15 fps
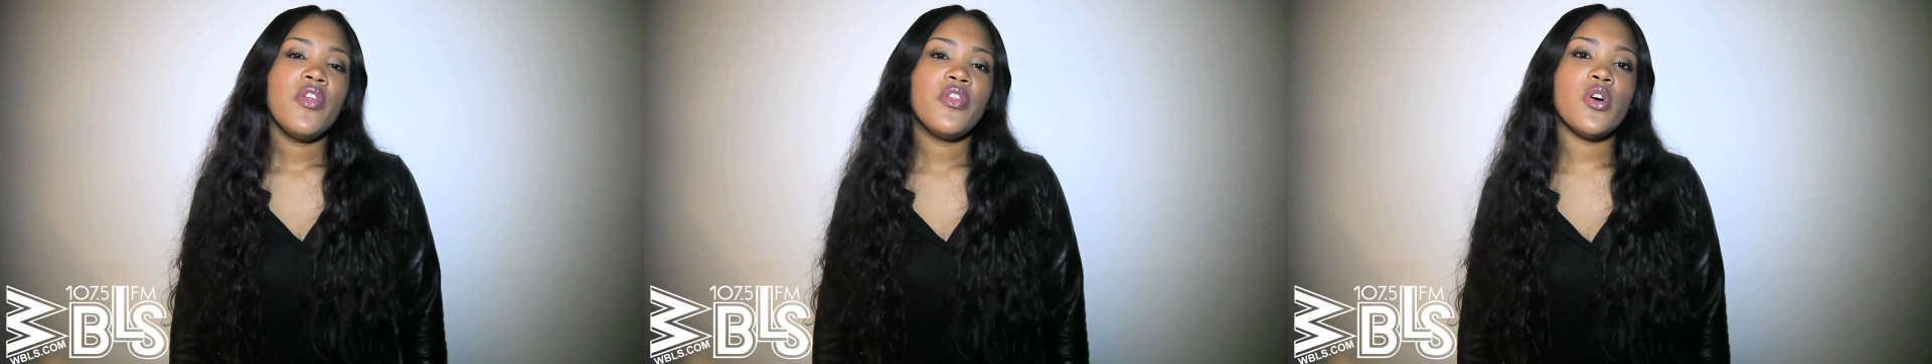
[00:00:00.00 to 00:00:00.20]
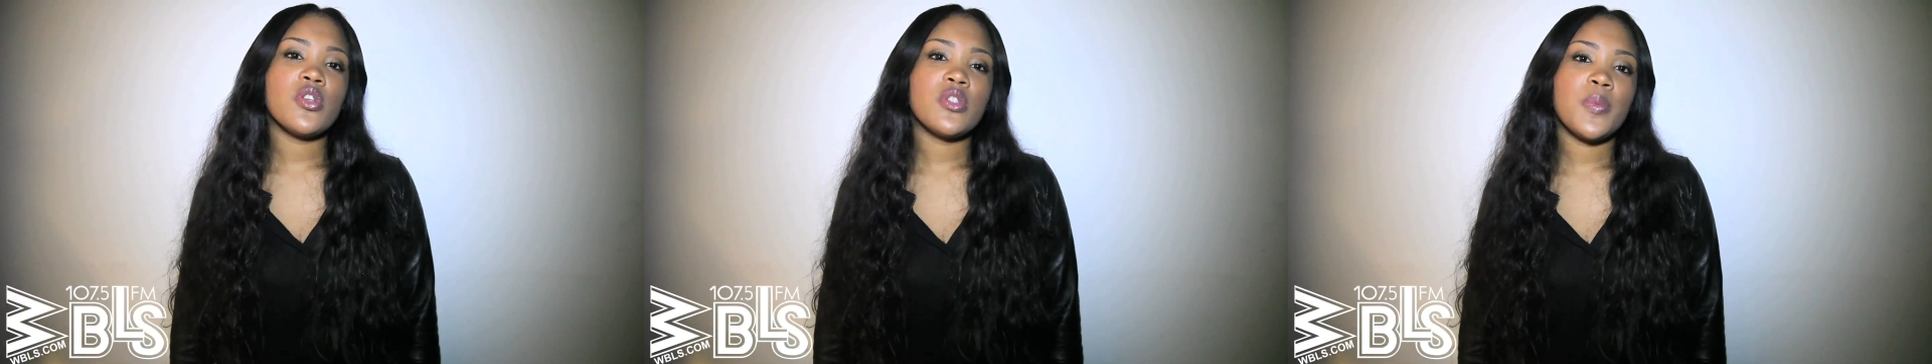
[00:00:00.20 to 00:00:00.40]

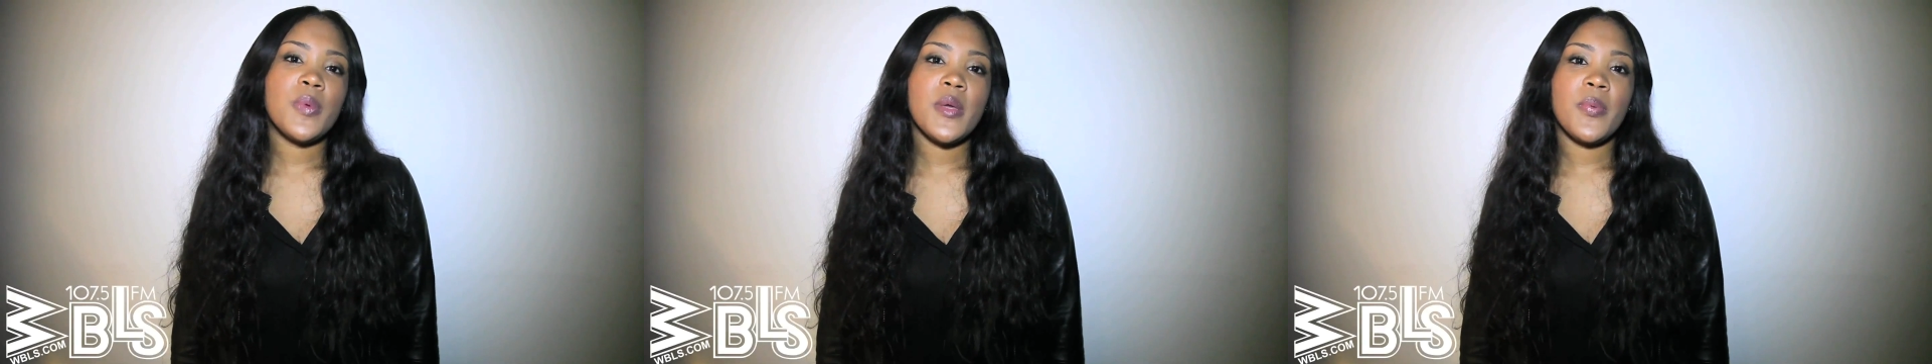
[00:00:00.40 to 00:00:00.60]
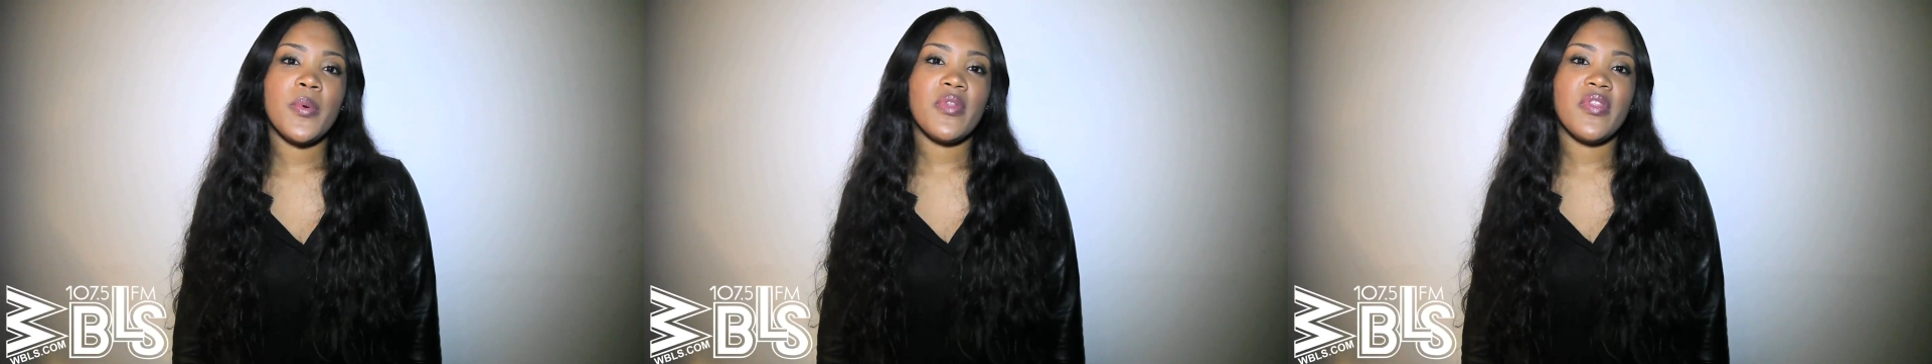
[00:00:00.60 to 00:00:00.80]
those
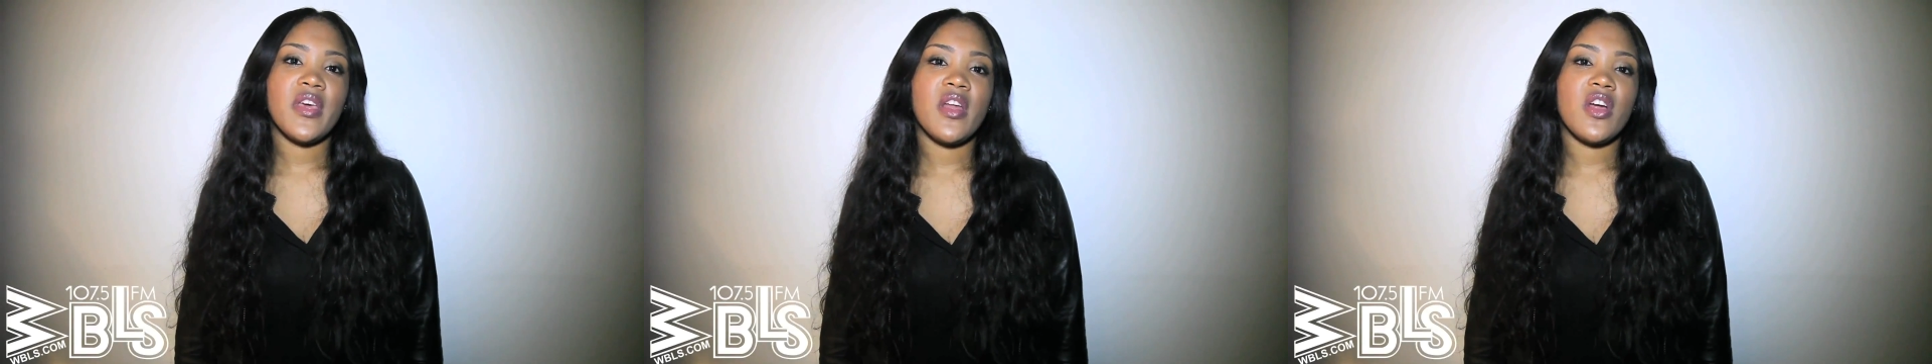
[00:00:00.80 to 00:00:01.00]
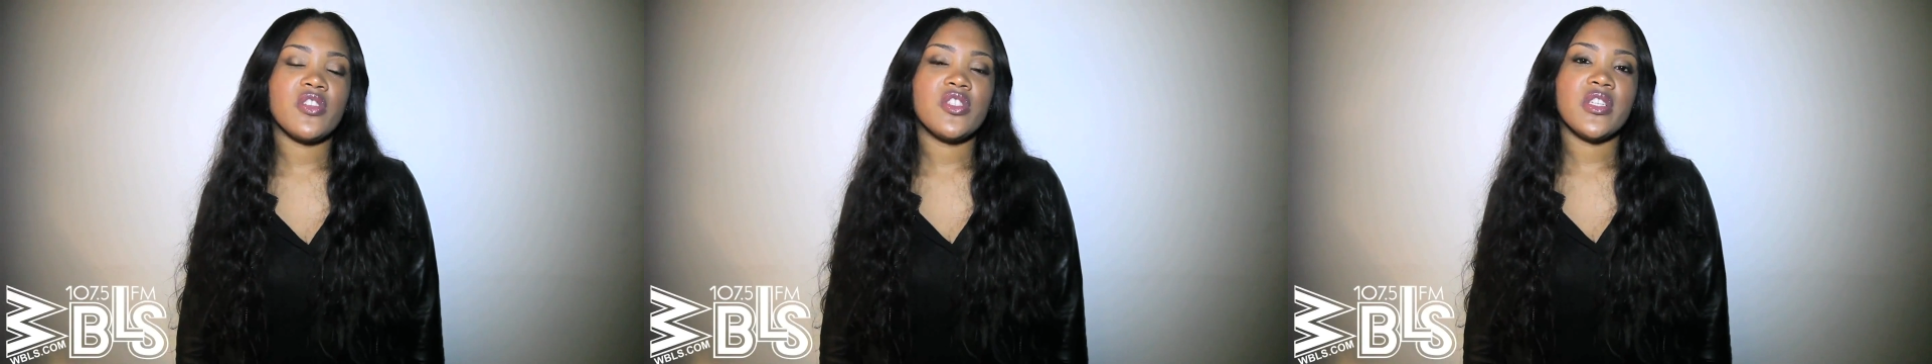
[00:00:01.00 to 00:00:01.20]
people
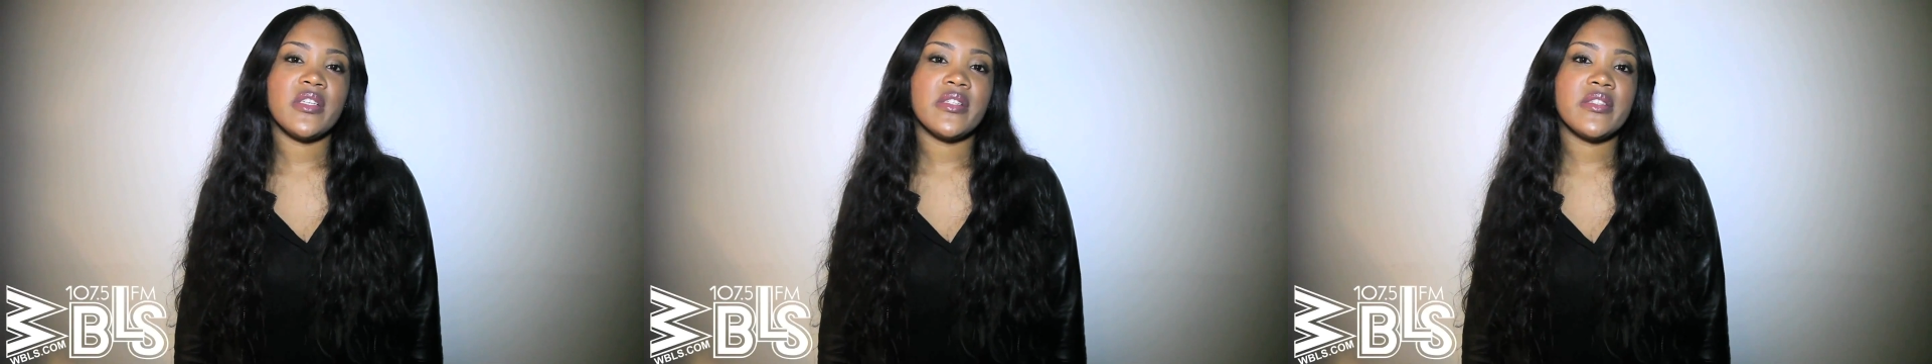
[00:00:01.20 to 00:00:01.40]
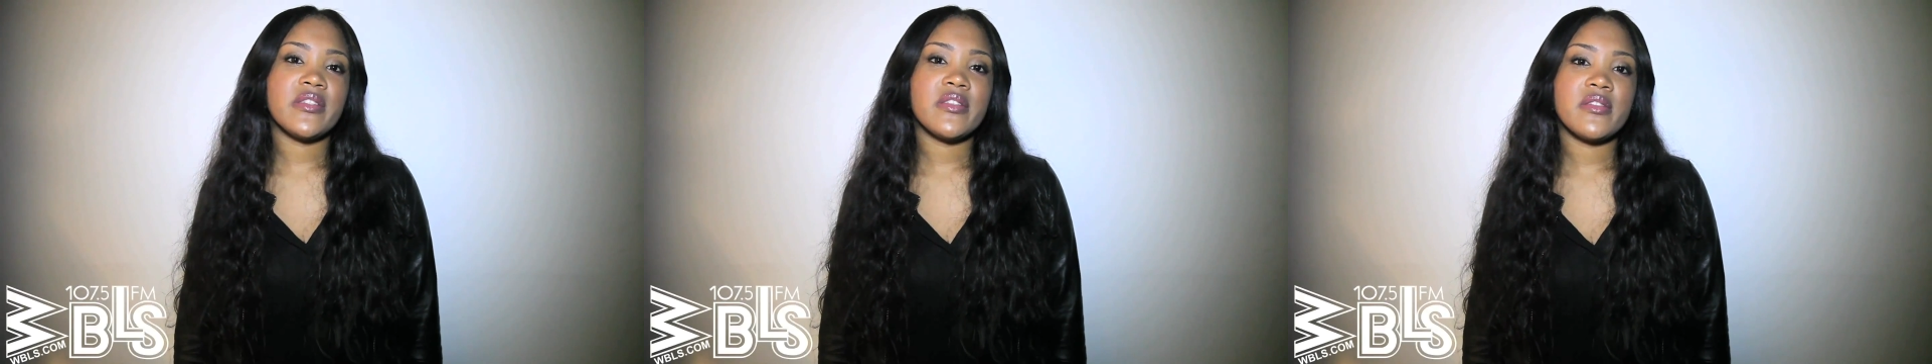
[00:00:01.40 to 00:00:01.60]
that are
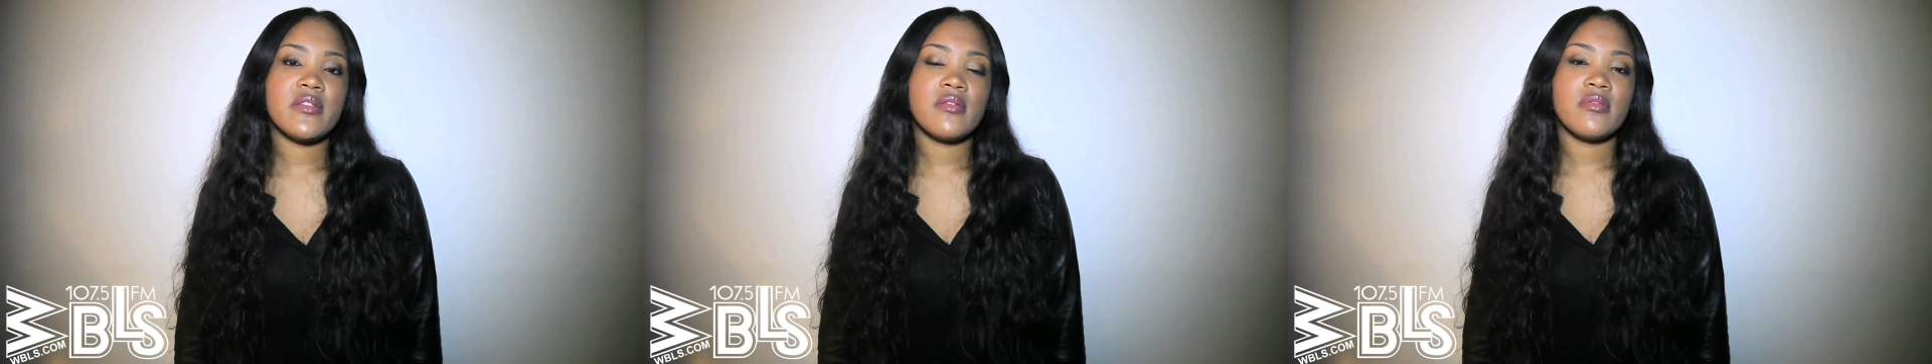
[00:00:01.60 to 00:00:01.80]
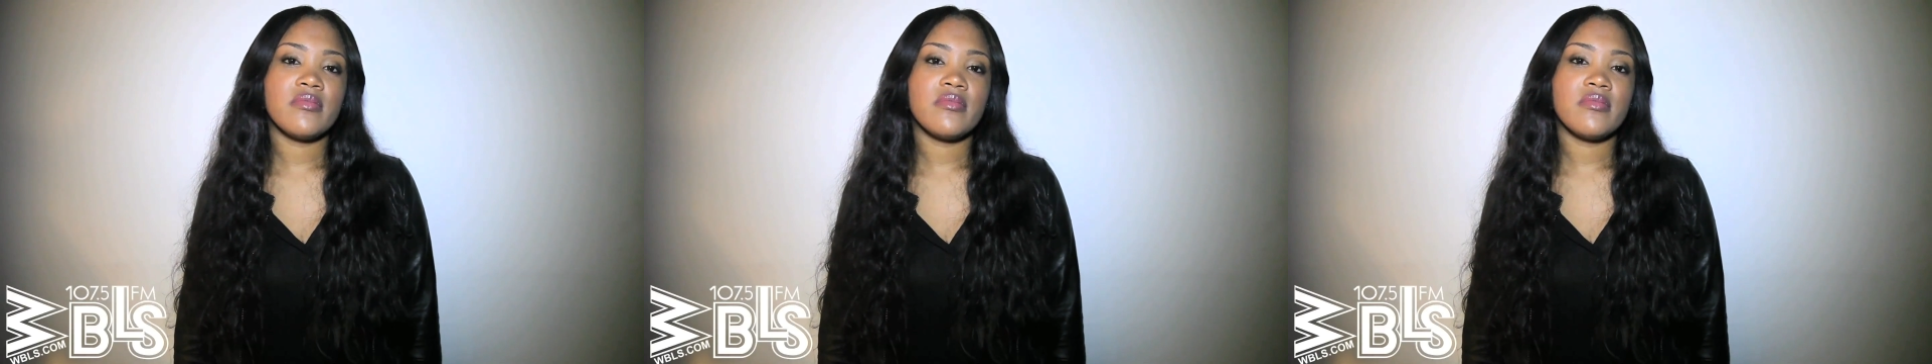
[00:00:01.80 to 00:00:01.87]
just,